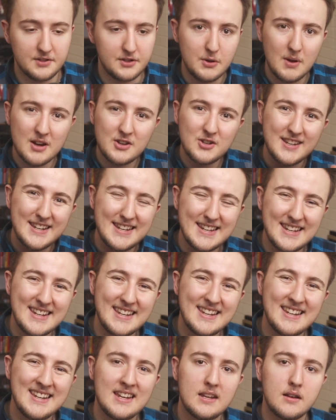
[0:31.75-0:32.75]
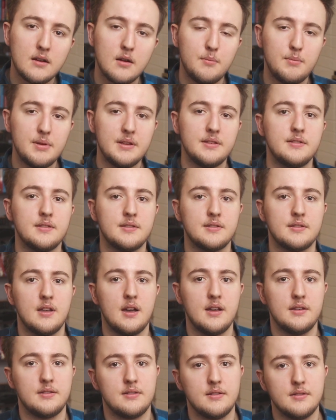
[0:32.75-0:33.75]
Do you actually need a business
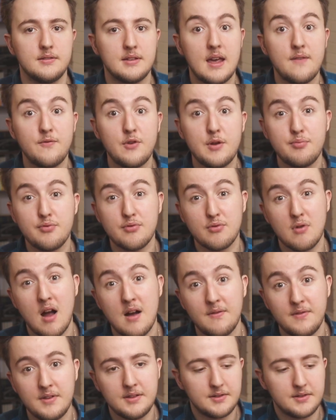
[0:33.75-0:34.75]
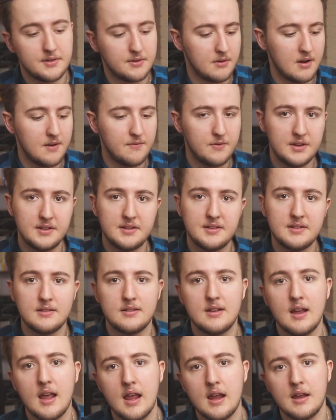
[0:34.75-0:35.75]
license? Every province or every
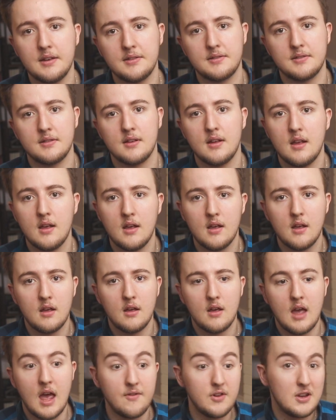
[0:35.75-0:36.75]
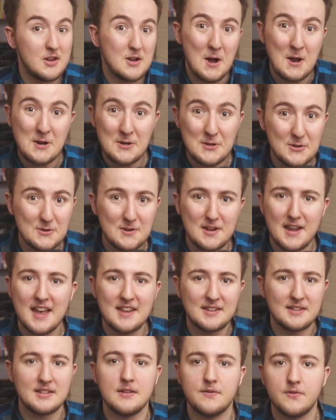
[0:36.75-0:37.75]
state, every country
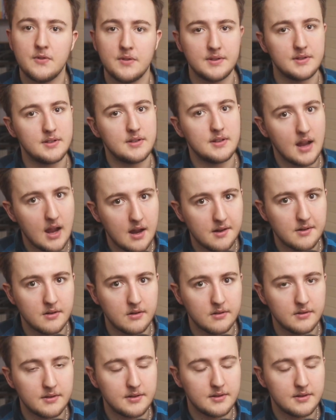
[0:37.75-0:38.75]
has different standards.